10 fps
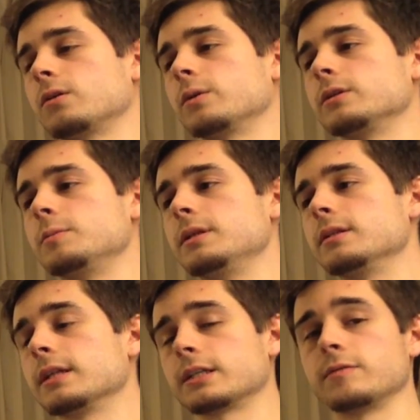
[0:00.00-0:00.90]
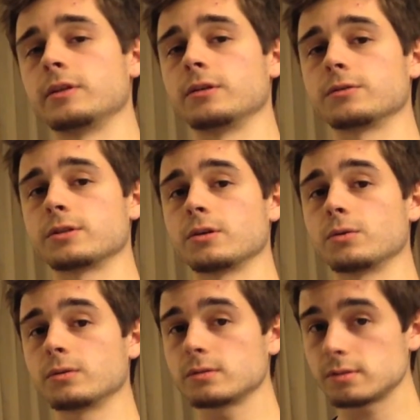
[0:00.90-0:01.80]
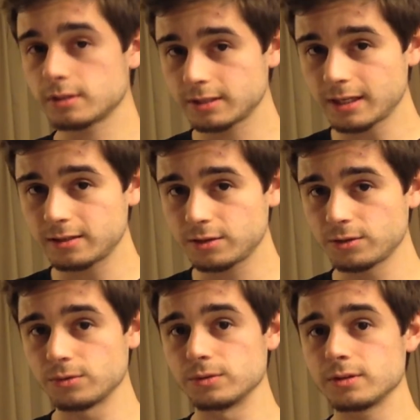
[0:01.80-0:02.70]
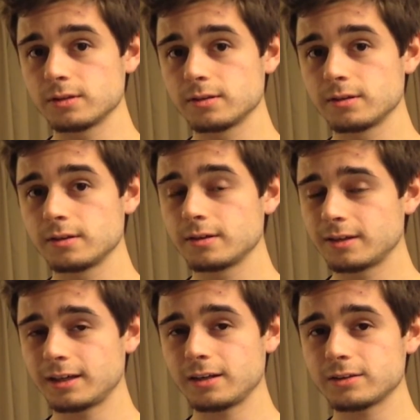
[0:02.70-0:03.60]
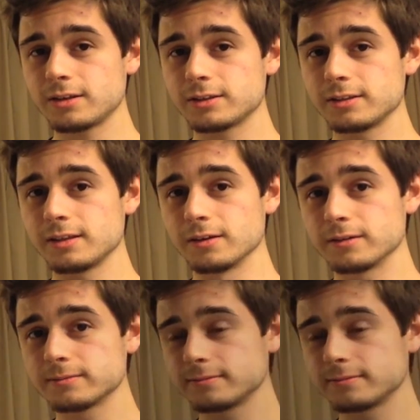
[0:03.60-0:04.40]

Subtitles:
going to be in the next video, so stay tuned, and I'll talk to you later.